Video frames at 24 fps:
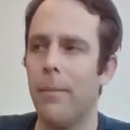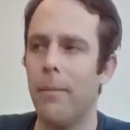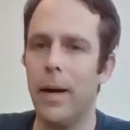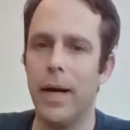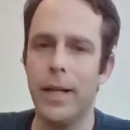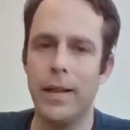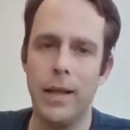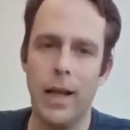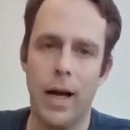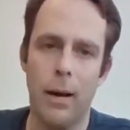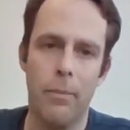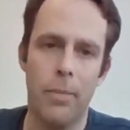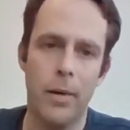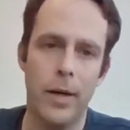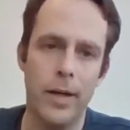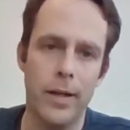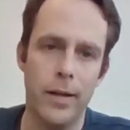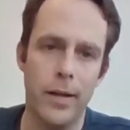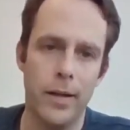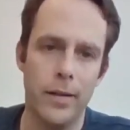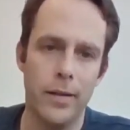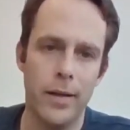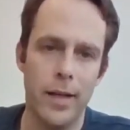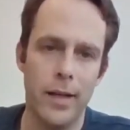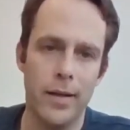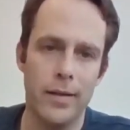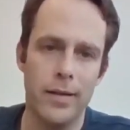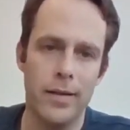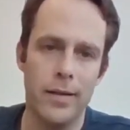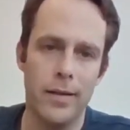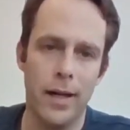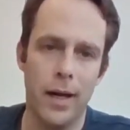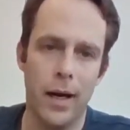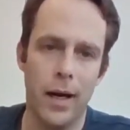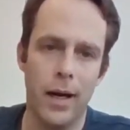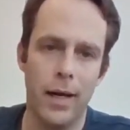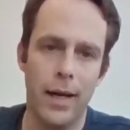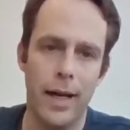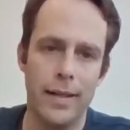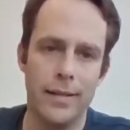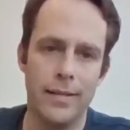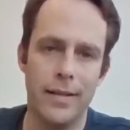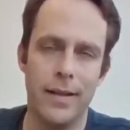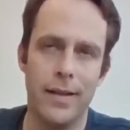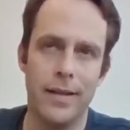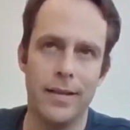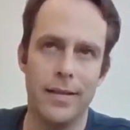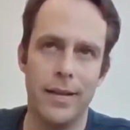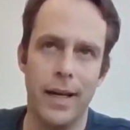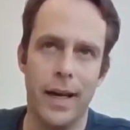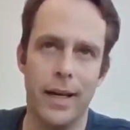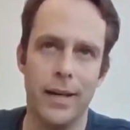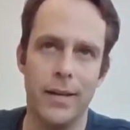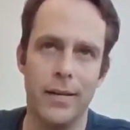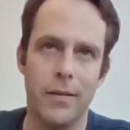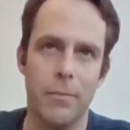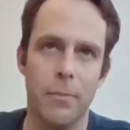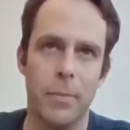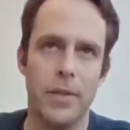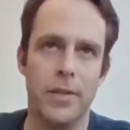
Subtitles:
MATLAB needs less than a second.